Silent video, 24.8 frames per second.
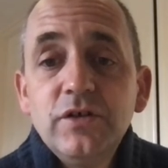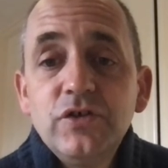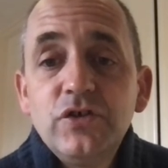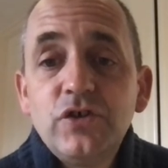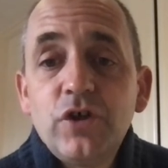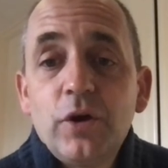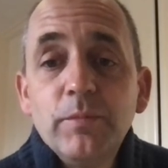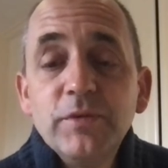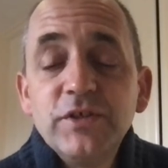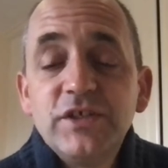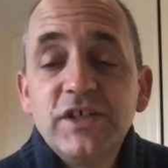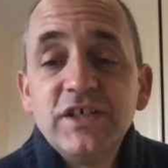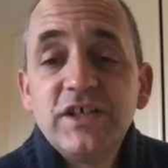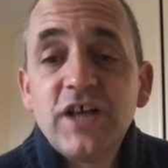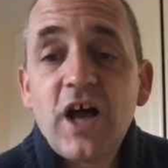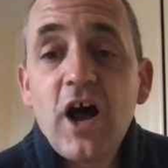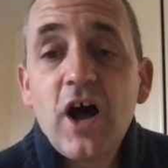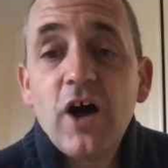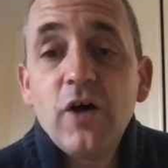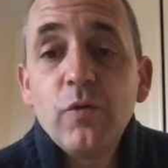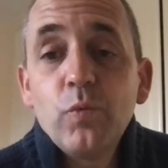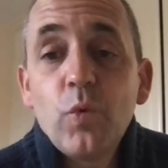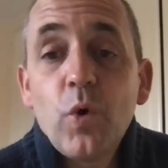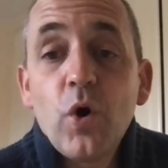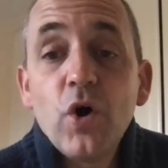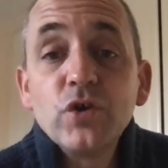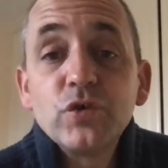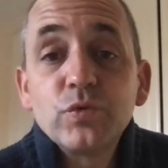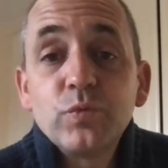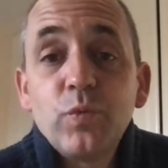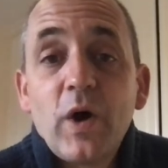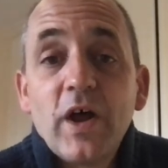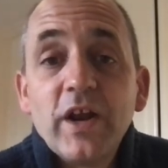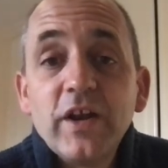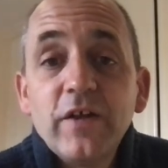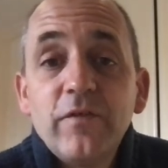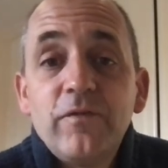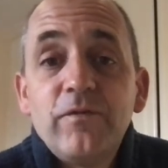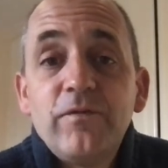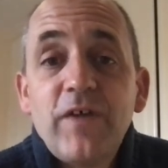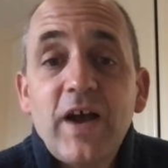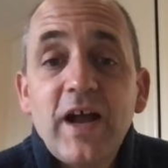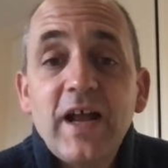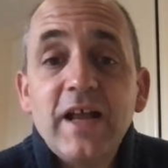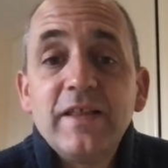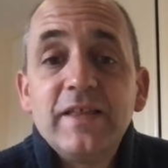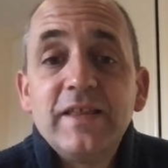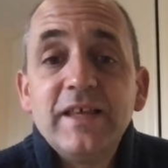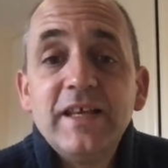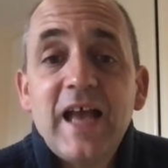Thomas's heart was one of
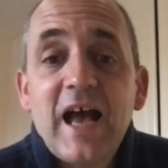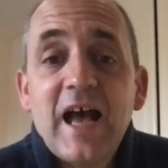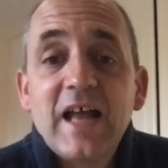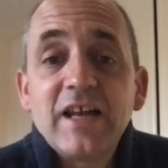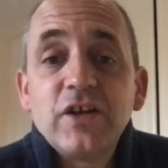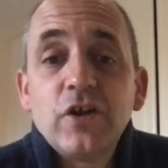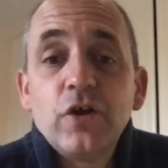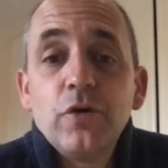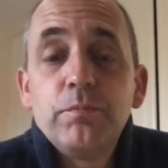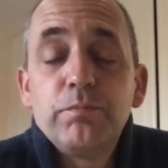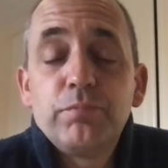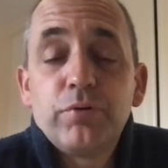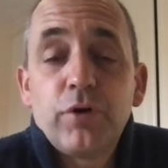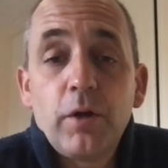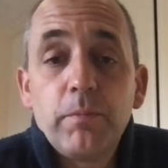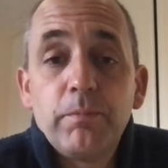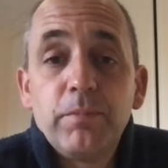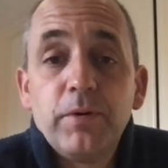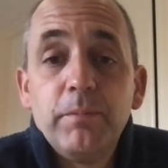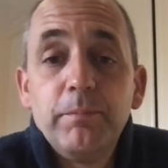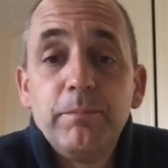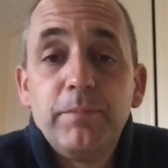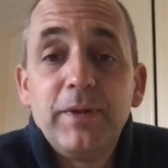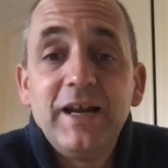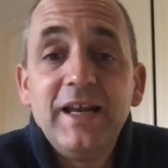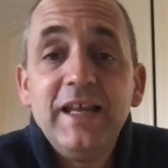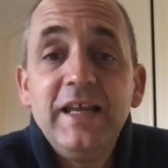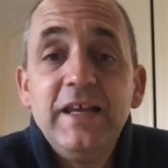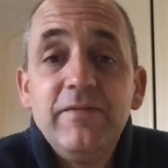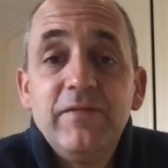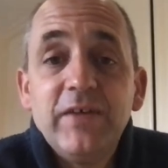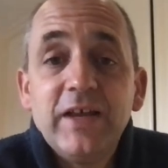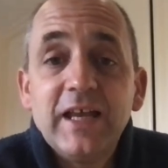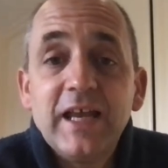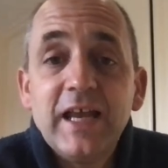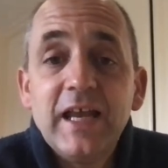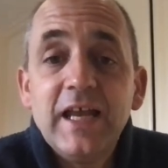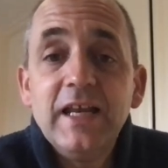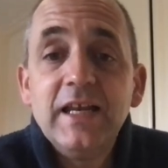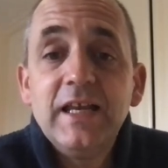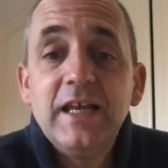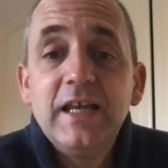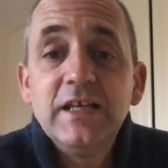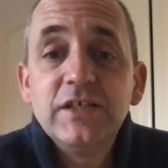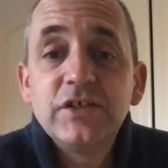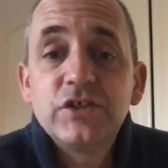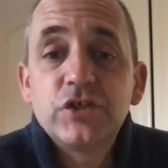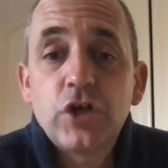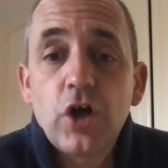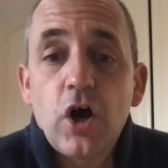faith. He had no problem believing in
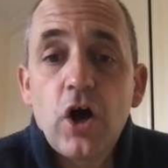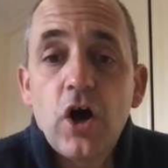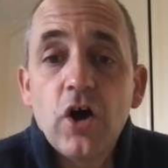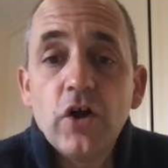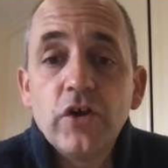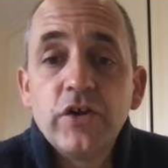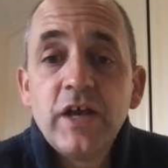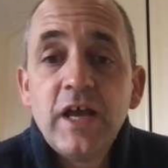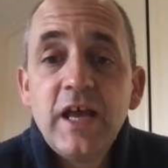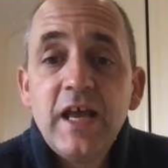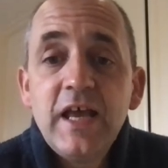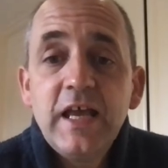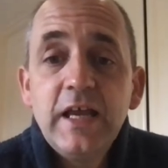his God.